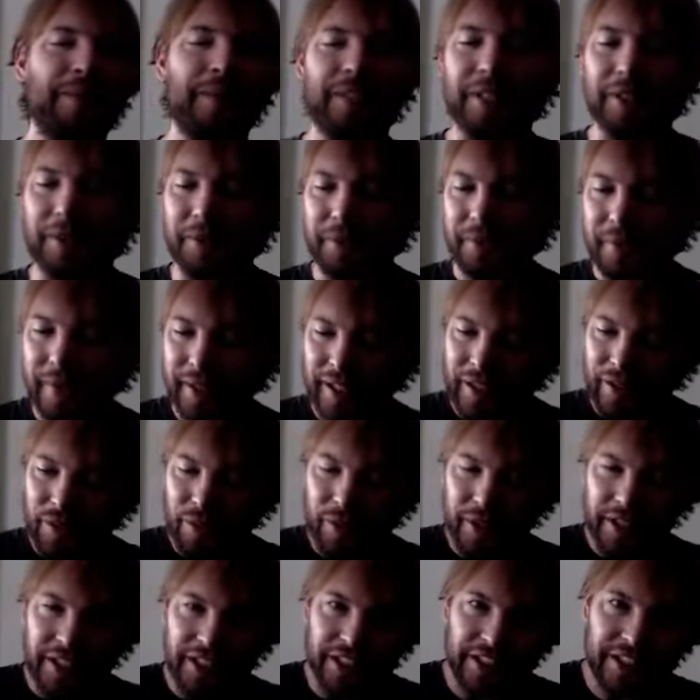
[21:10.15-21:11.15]
So
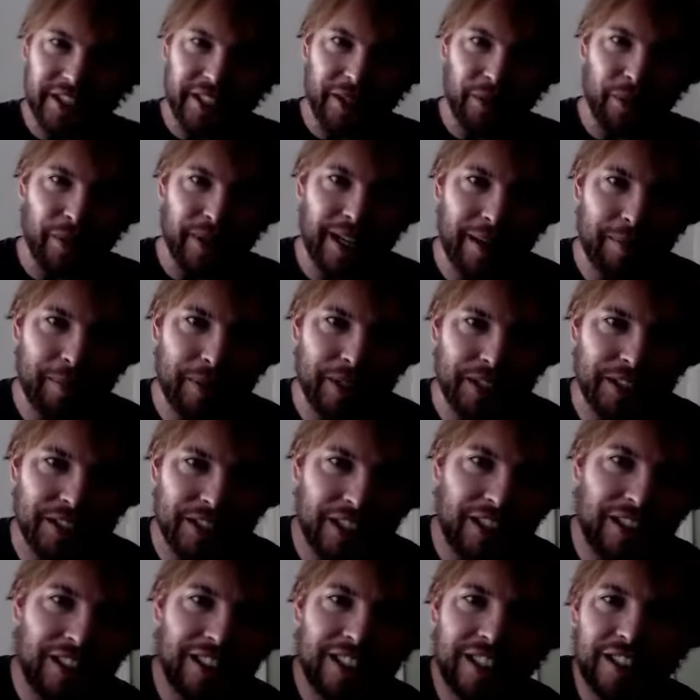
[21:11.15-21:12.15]
we shall see what happens
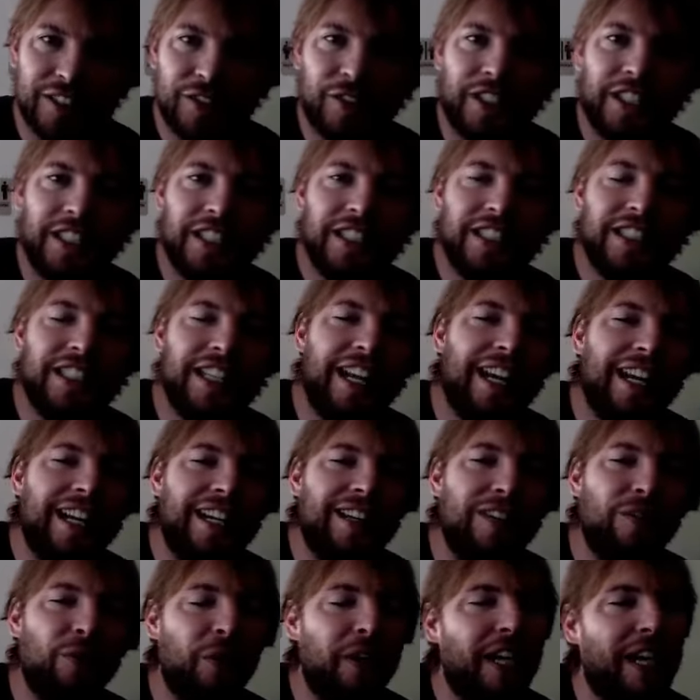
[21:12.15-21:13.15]
on August 1st
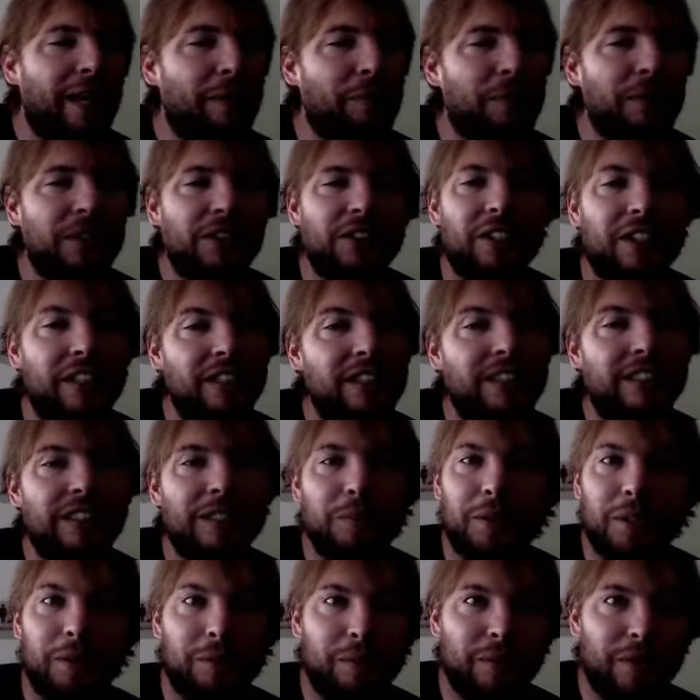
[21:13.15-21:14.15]
and what happens on
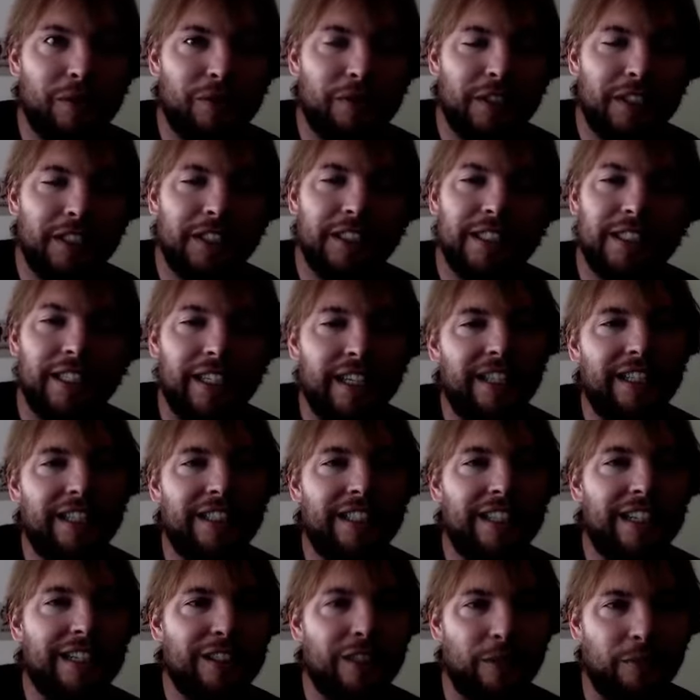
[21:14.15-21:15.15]
September 1st and
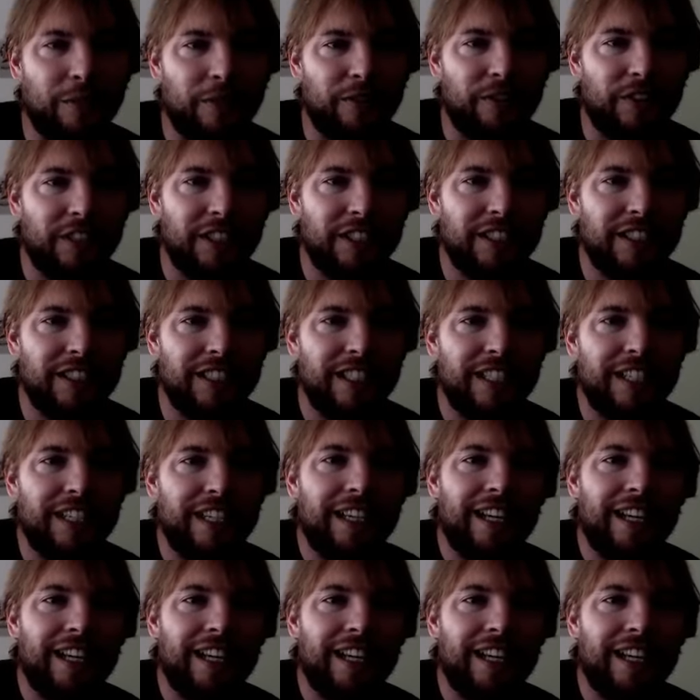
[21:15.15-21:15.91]
October 1st